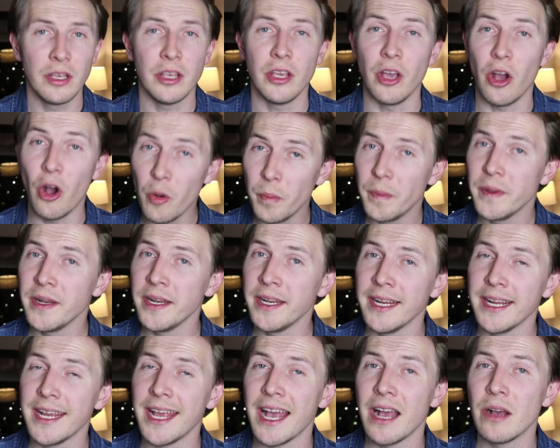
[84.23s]
You open
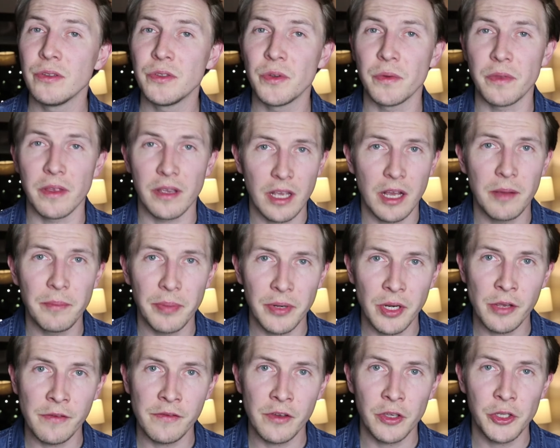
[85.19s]
an account with the
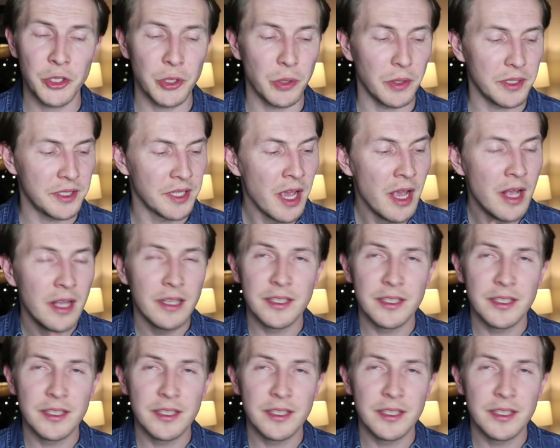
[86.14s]
company of your choice,